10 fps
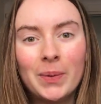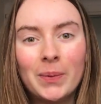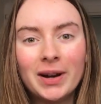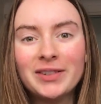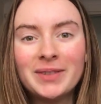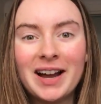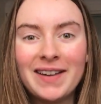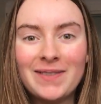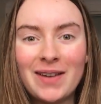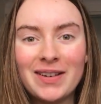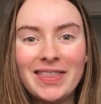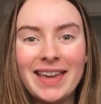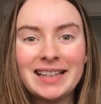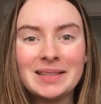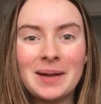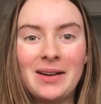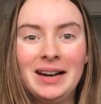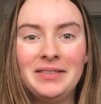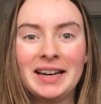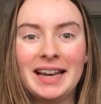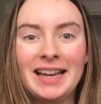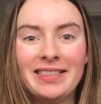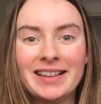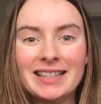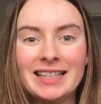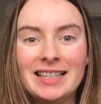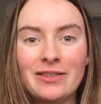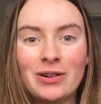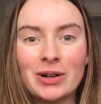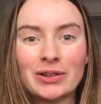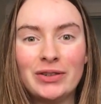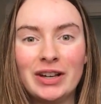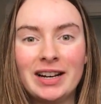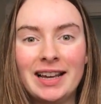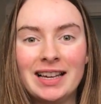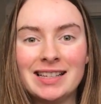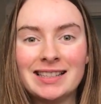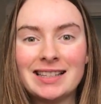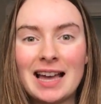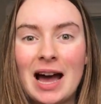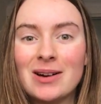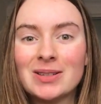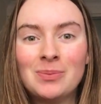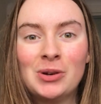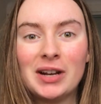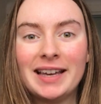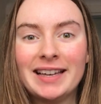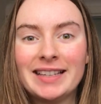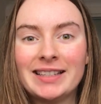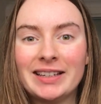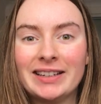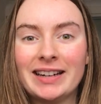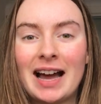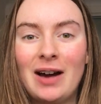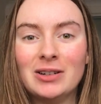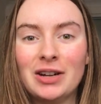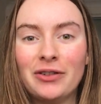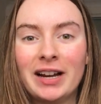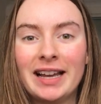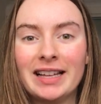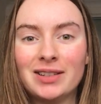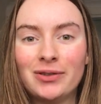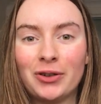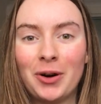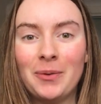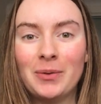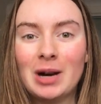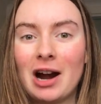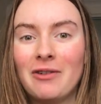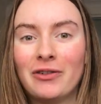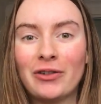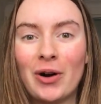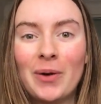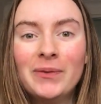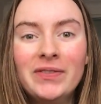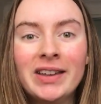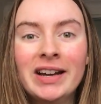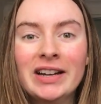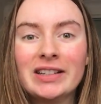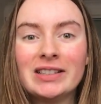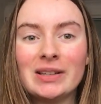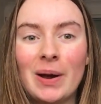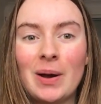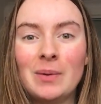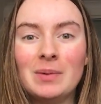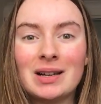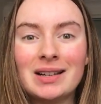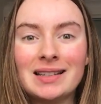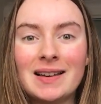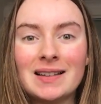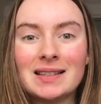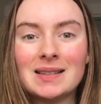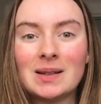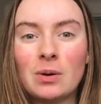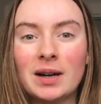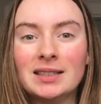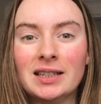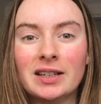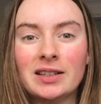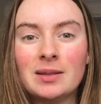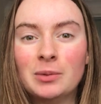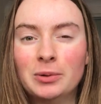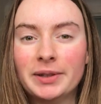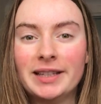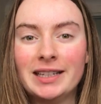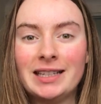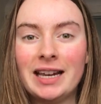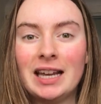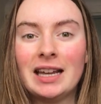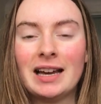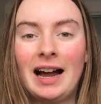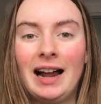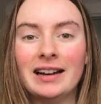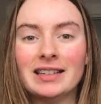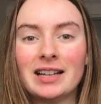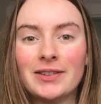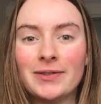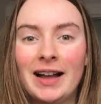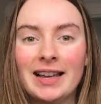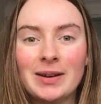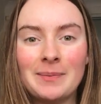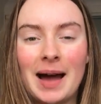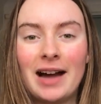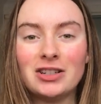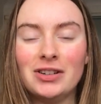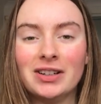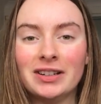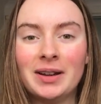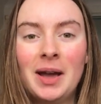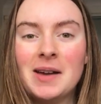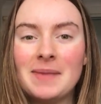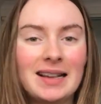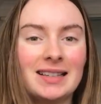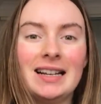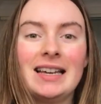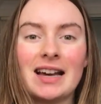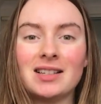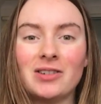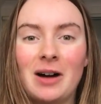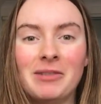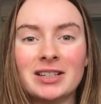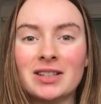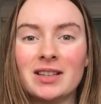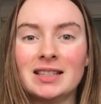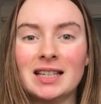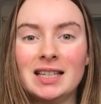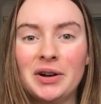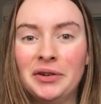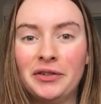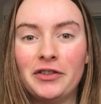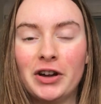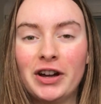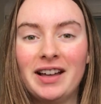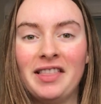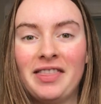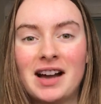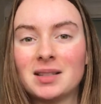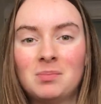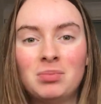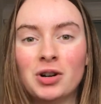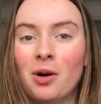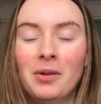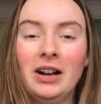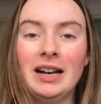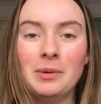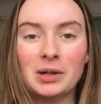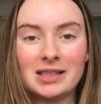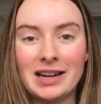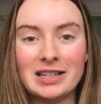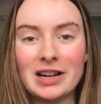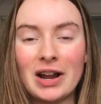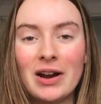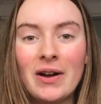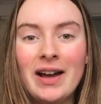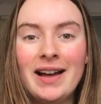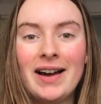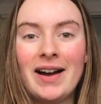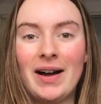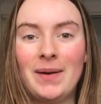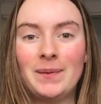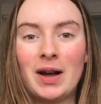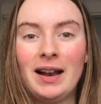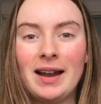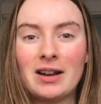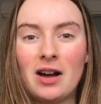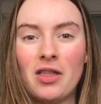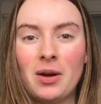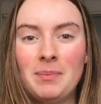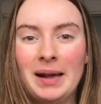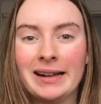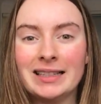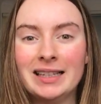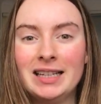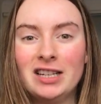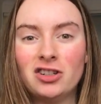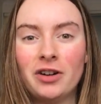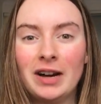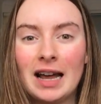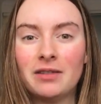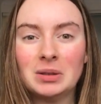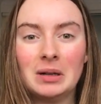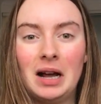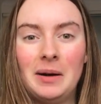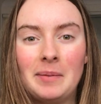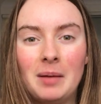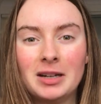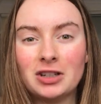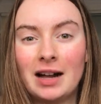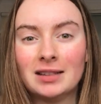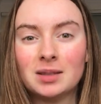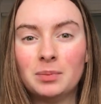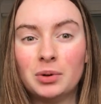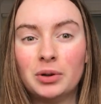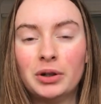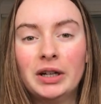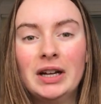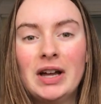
One of my favourite things about living in the city of Oxford is how small it is and how different it is from where I'm from. So, because it's quite a small city and it's fairly compact, you can basically get around most of the city on foot, and that's predominantly what I do. Unlike other bigger cities, you don't really have to rely on public transport.